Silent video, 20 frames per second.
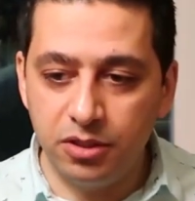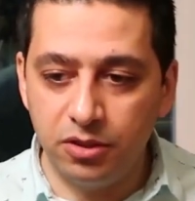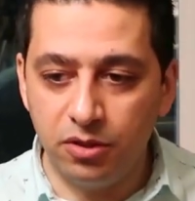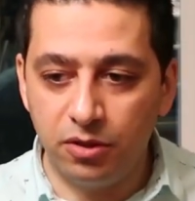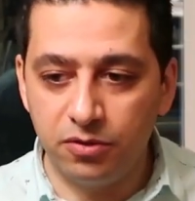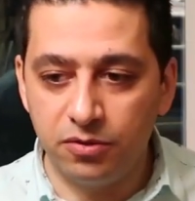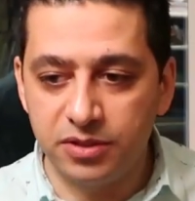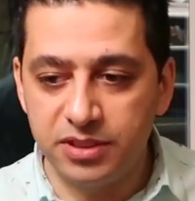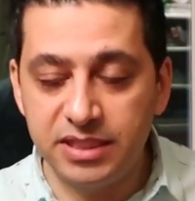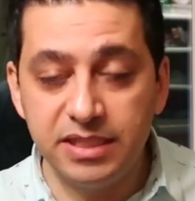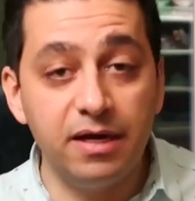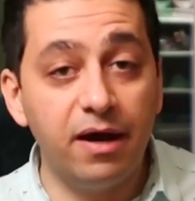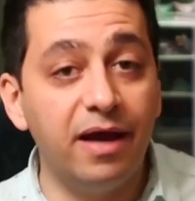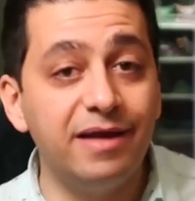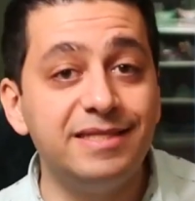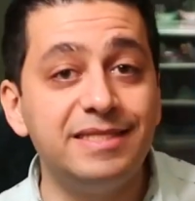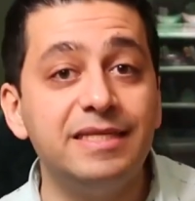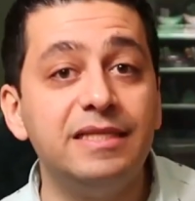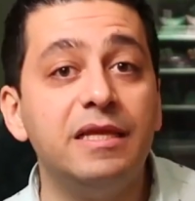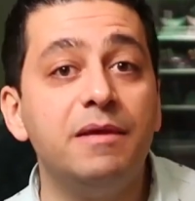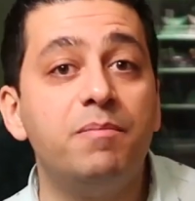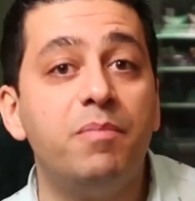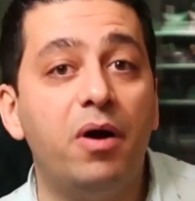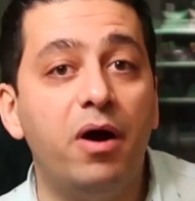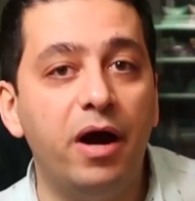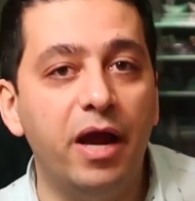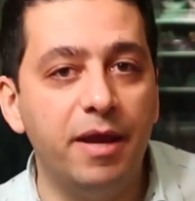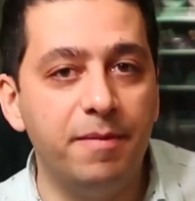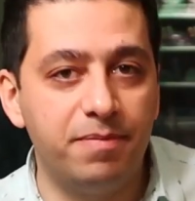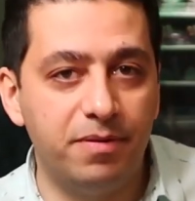you know, C I C D
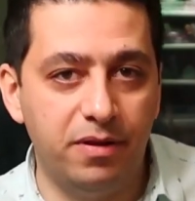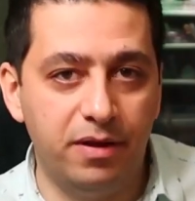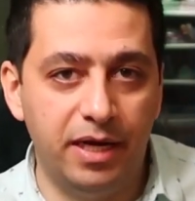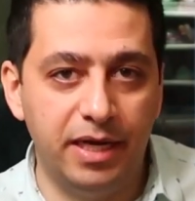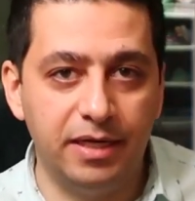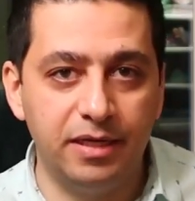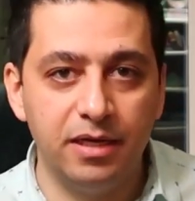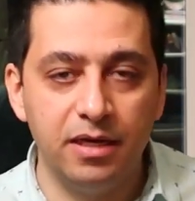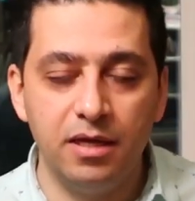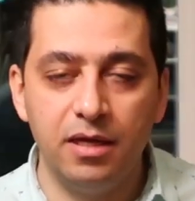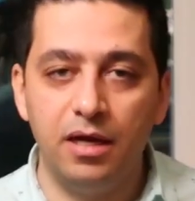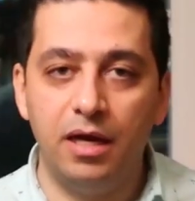pipeline.